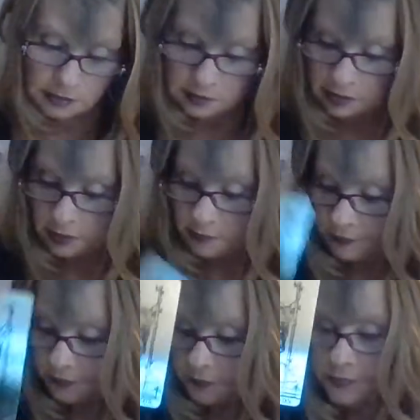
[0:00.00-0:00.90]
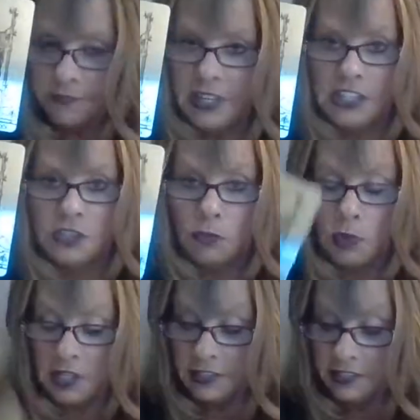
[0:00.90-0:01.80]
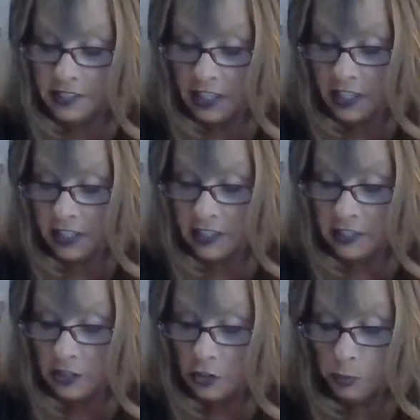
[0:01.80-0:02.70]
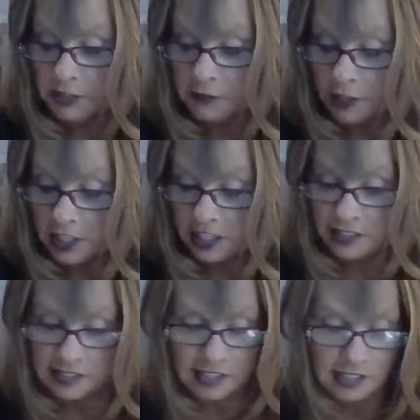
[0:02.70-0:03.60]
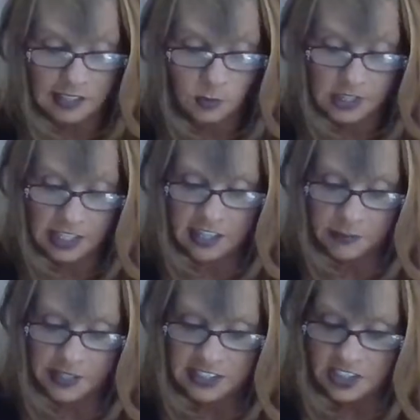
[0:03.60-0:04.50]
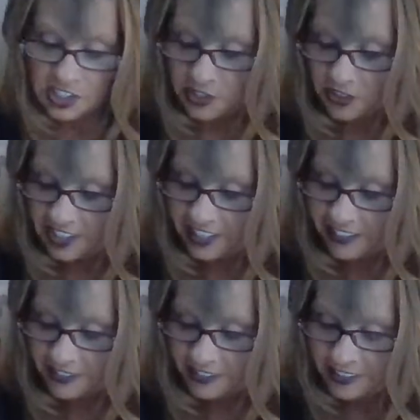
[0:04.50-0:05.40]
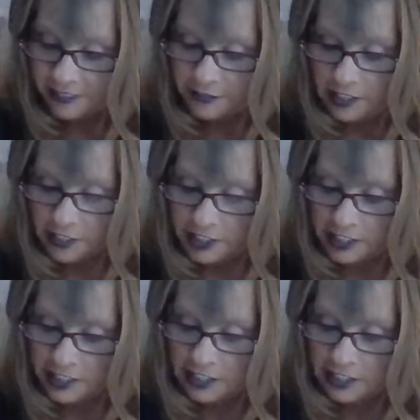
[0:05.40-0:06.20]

Yep, Page of Wands. And you'll be very excited when they come into your life. Very.